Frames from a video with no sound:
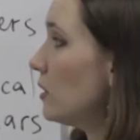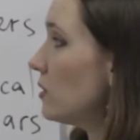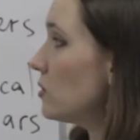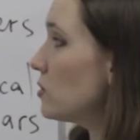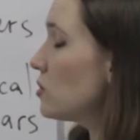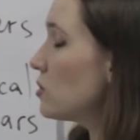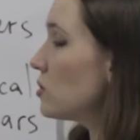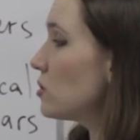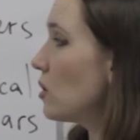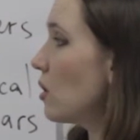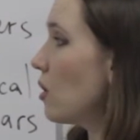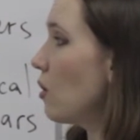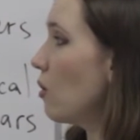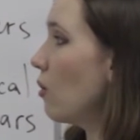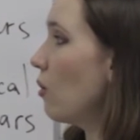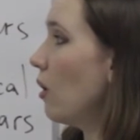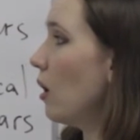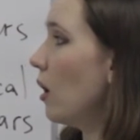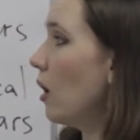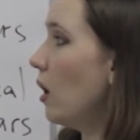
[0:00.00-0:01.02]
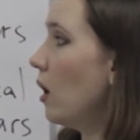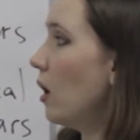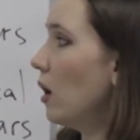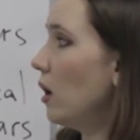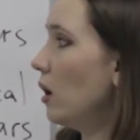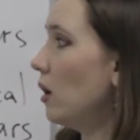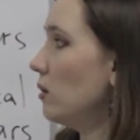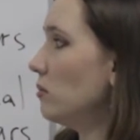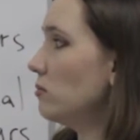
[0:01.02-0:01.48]

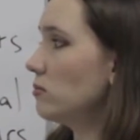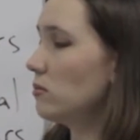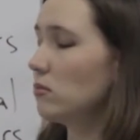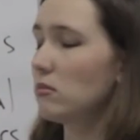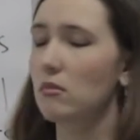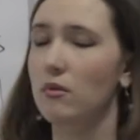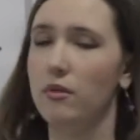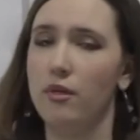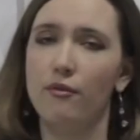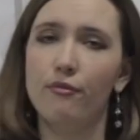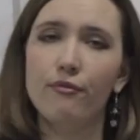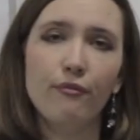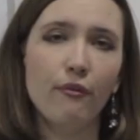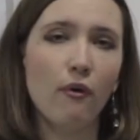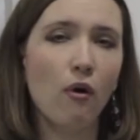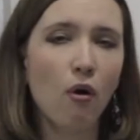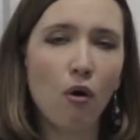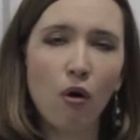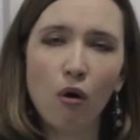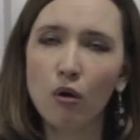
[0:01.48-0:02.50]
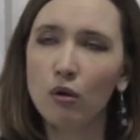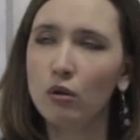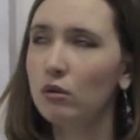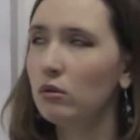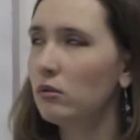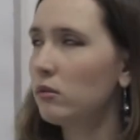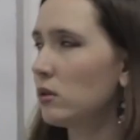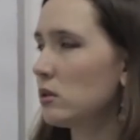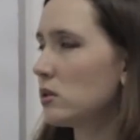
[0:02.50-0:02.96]
So the
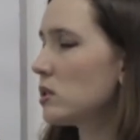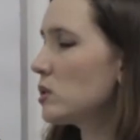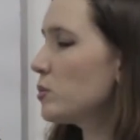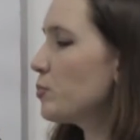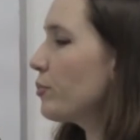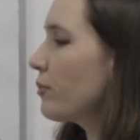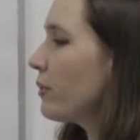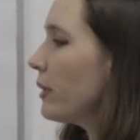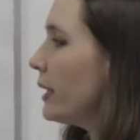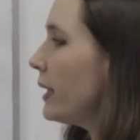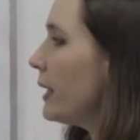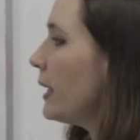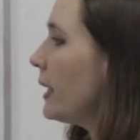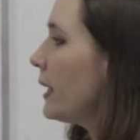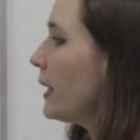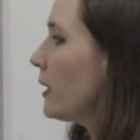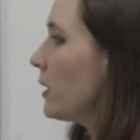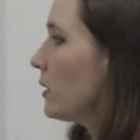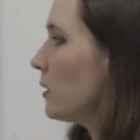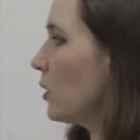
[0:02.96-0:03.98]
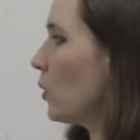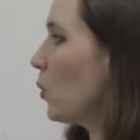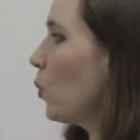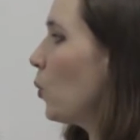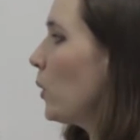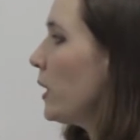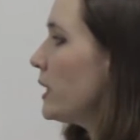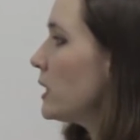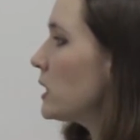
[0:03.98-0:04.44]
fall, the spring, the
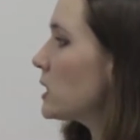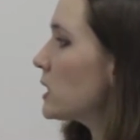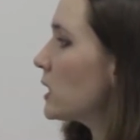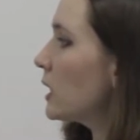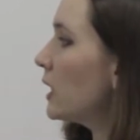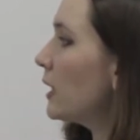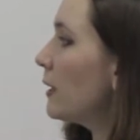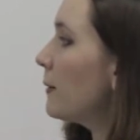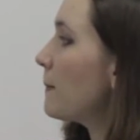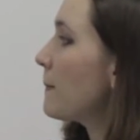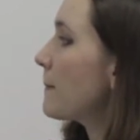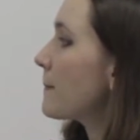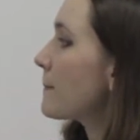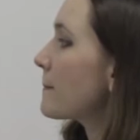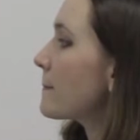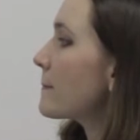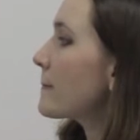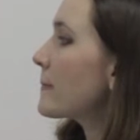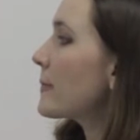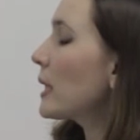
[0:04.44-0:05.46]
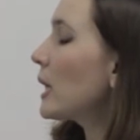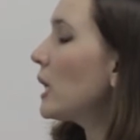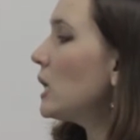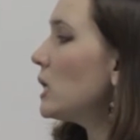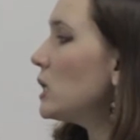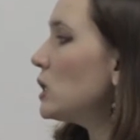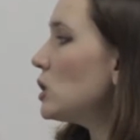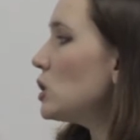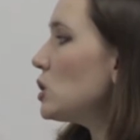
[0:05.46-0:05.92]
winter.
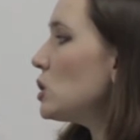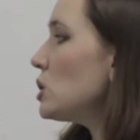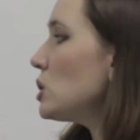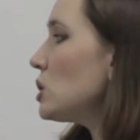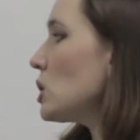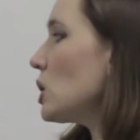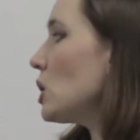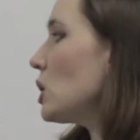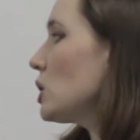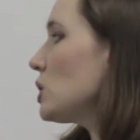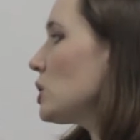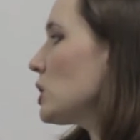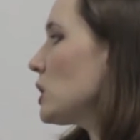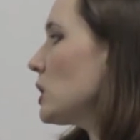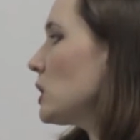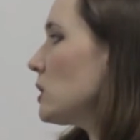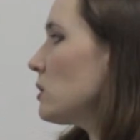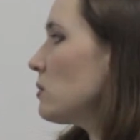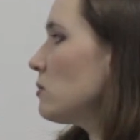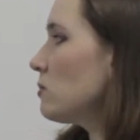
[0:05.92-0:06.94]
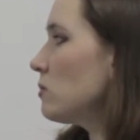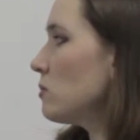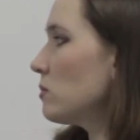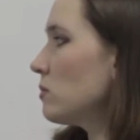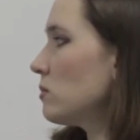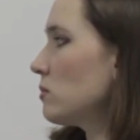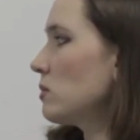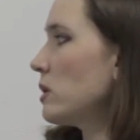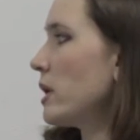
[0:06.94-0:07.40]
Certain
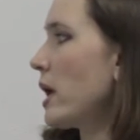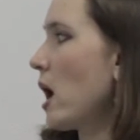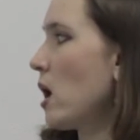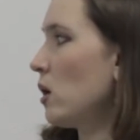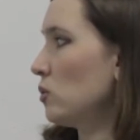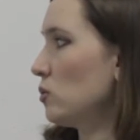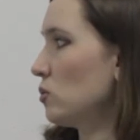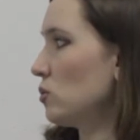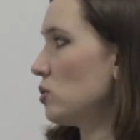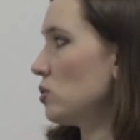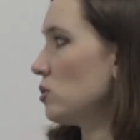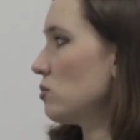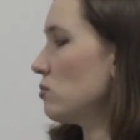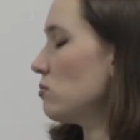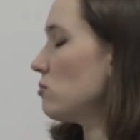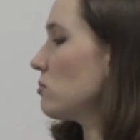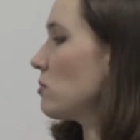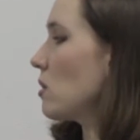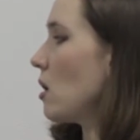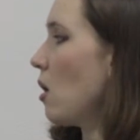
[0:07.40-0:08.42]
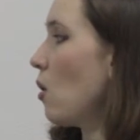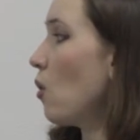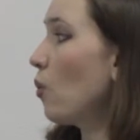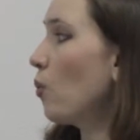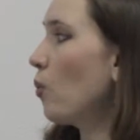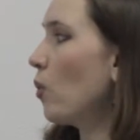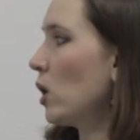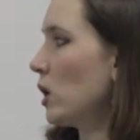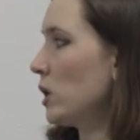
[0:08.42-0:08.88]
nouns
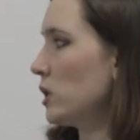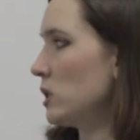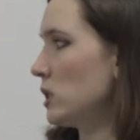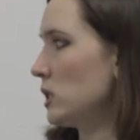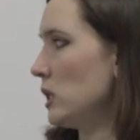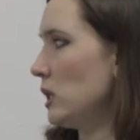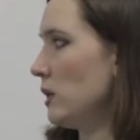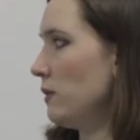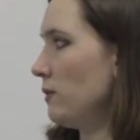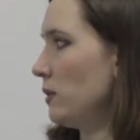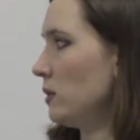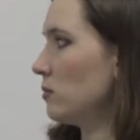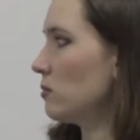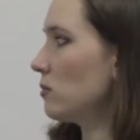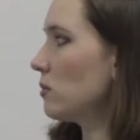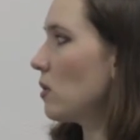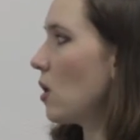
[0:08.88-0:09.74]
or words even,